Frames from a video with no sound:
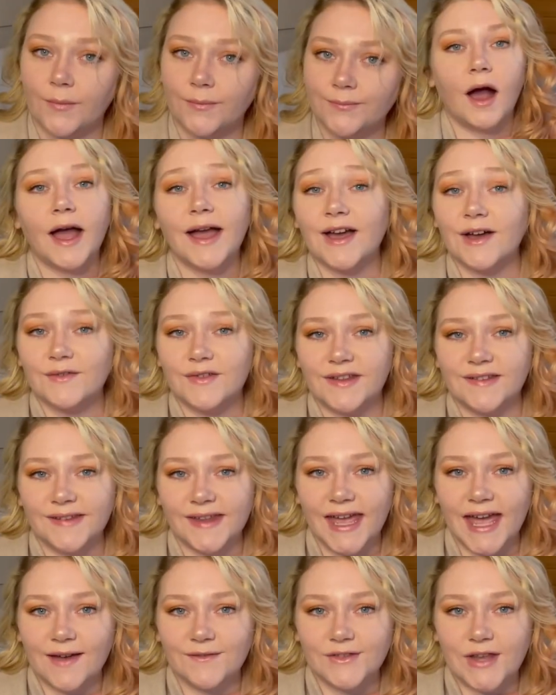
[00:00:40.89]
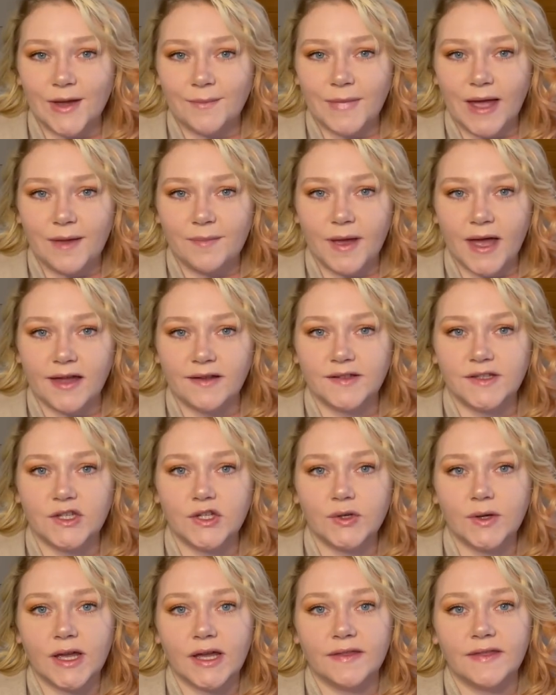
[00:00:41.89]
I obviously have done my best
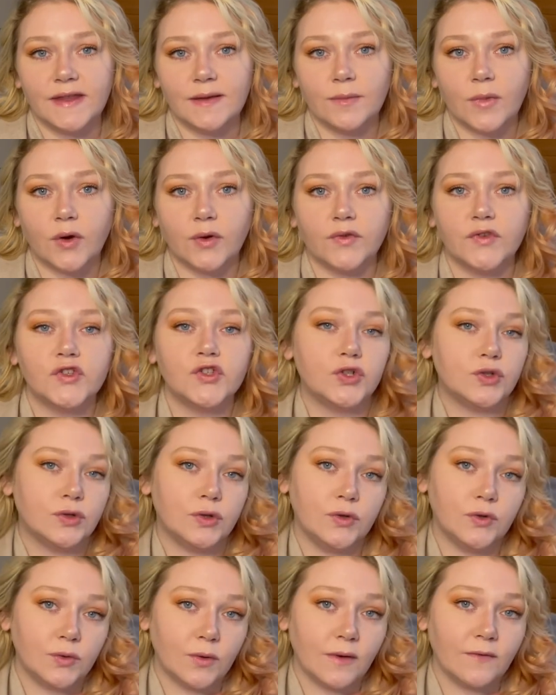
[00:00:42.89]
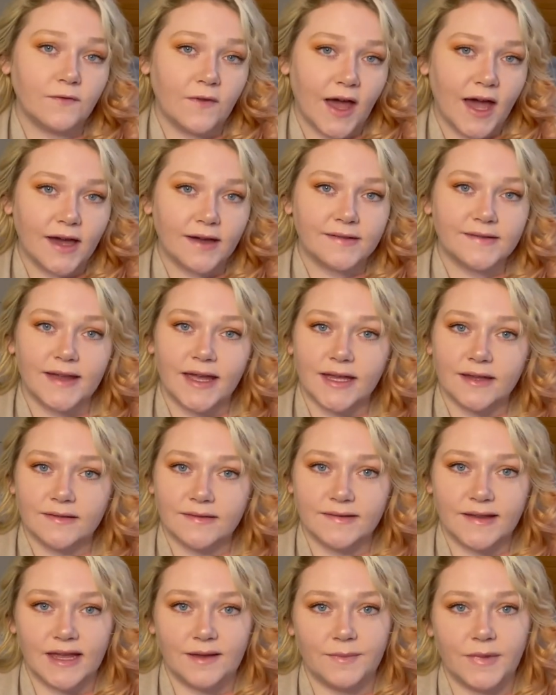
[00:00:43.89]
to get the most true facts and
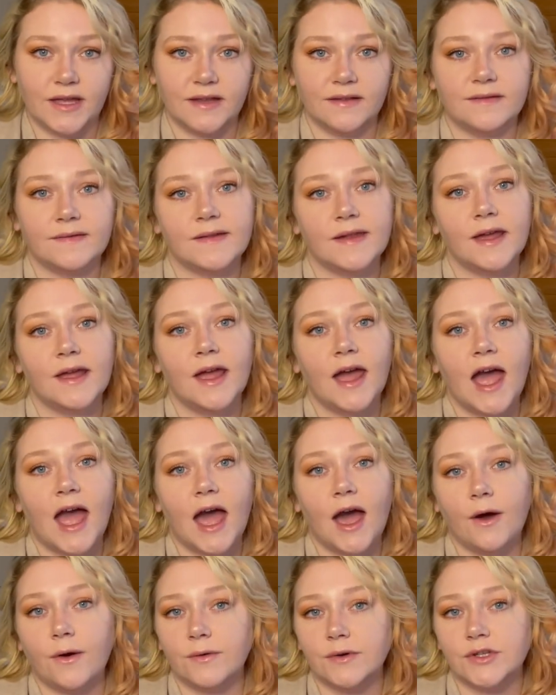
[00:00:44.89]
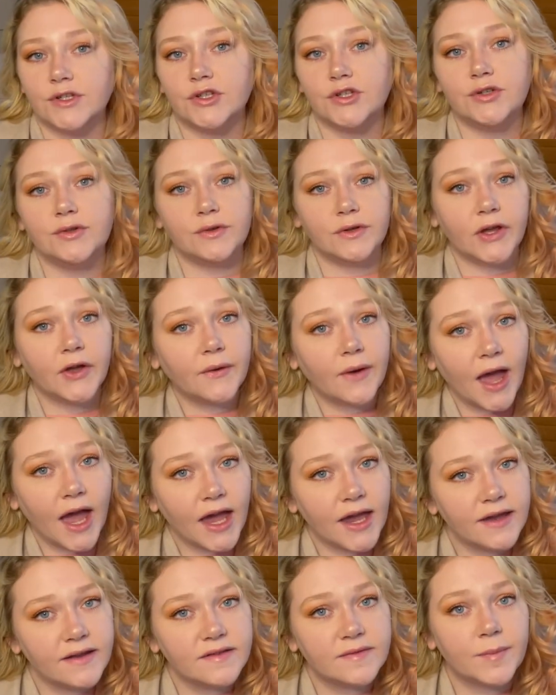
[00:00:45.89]
statements out to you
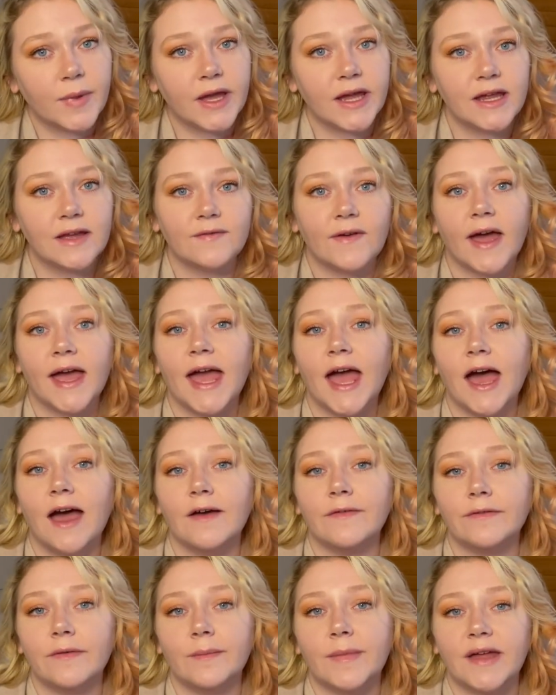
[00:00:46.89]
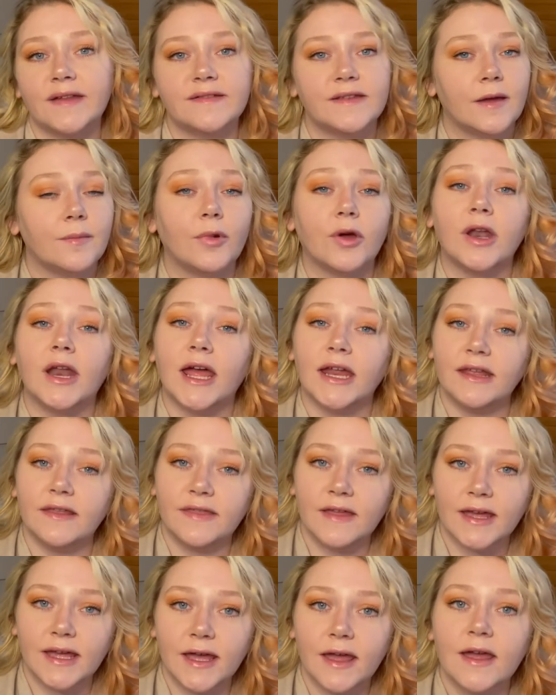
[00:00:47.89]
guys. But if I have messed up on
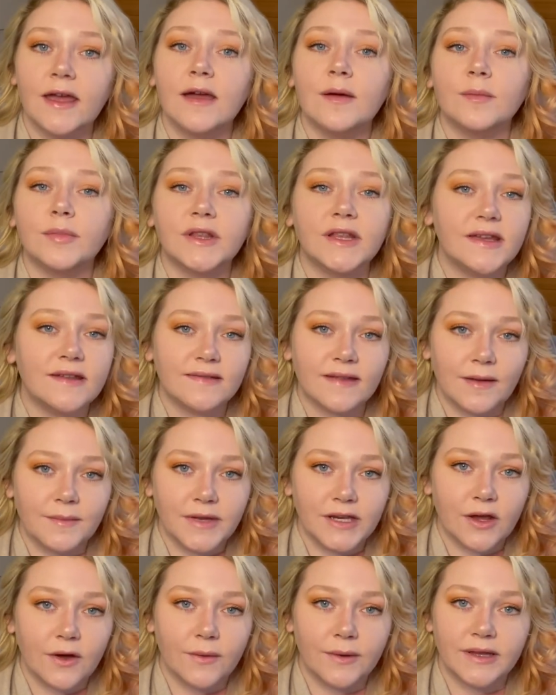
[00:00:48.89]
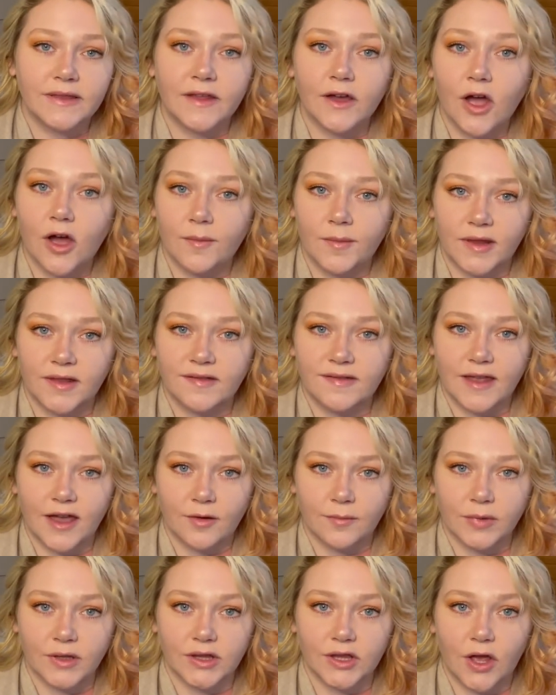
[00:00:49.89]
anything, please let me know in the comments
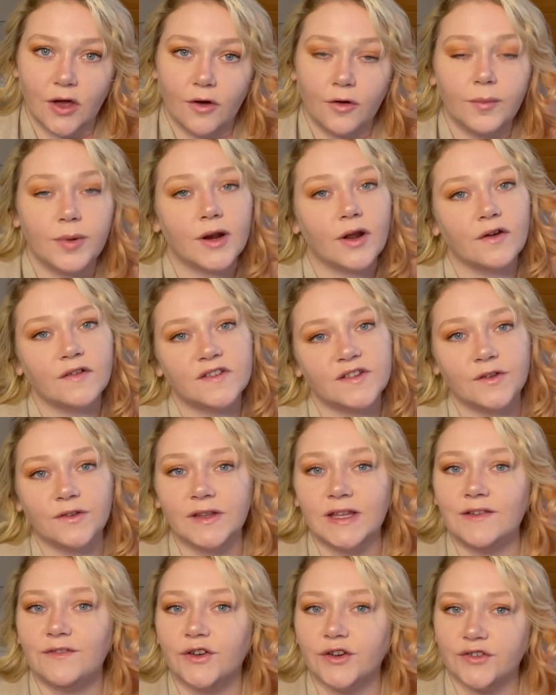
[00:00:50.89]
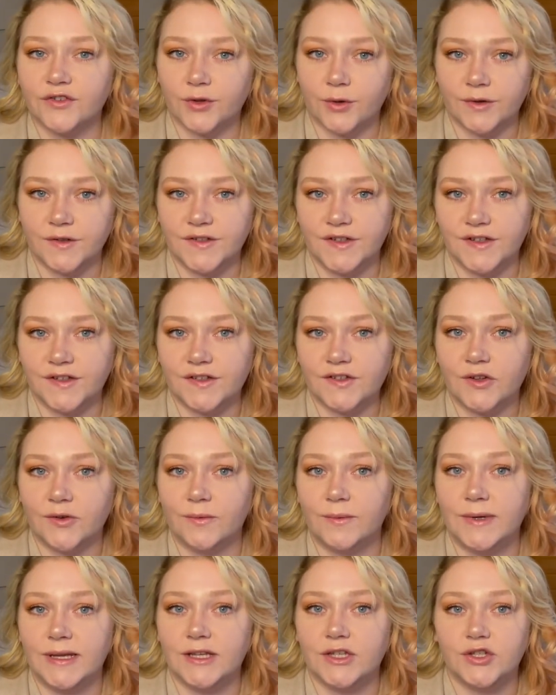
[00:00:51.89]
down below, but also leave your sources so
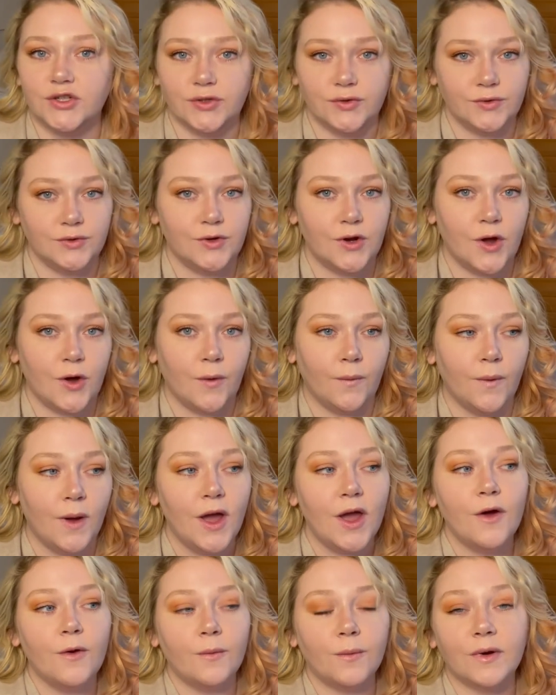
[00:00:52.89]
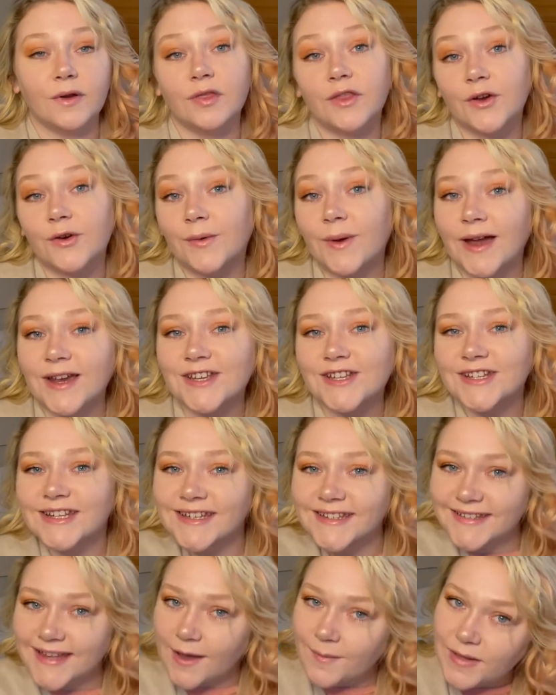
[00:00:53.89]
we do know where the correction
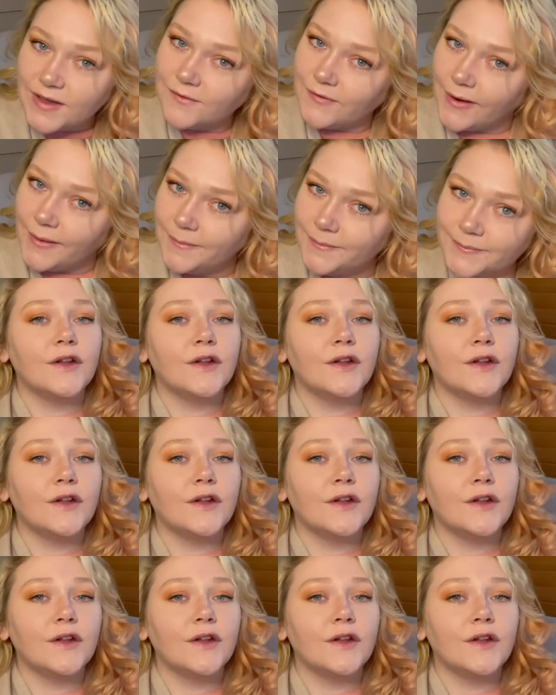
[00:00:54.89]
is coming from.